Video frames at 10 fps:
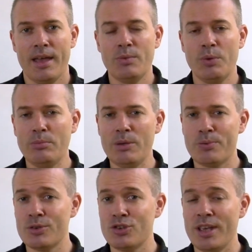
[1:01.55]
And when we
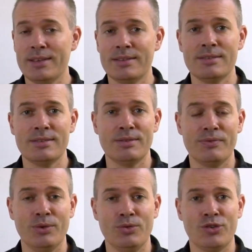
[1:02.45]
project into the
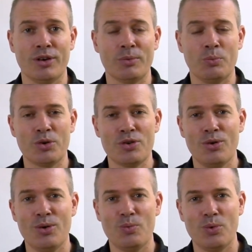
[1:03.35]
future, we're
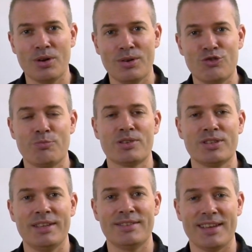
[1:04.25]
not
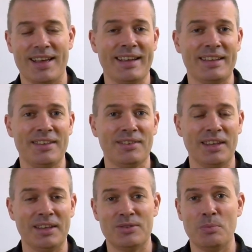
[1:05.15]
100%
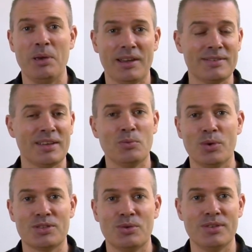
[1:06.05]
accurately depicting
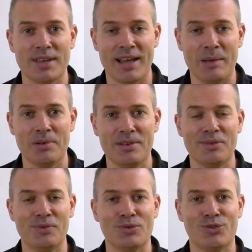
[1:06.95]
what is going to happen in
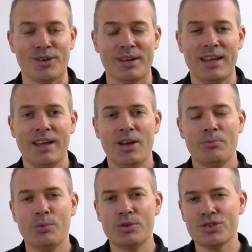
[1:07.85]
the future,
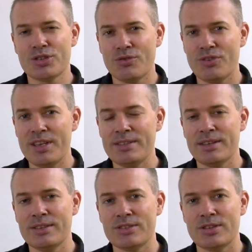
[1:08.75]
but we're just
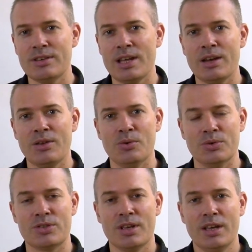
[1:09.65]
creating
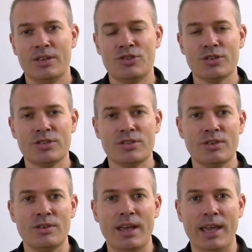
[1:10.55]
scenarios just
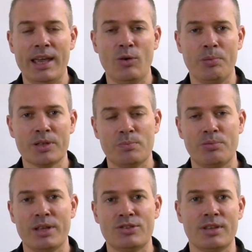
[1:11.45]
to help us
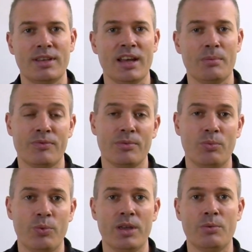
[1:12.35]
bridge the gap from
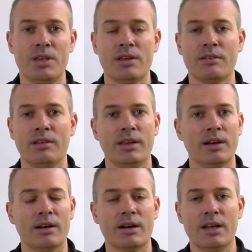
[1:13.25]
where we currently
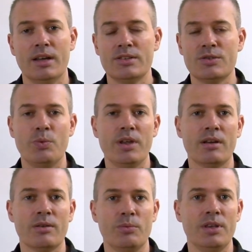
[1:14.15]
are to
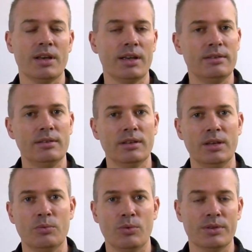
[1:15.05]
where we
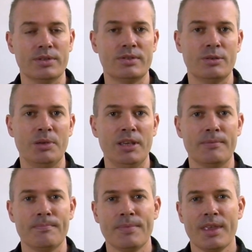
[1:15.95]
ideally want to be.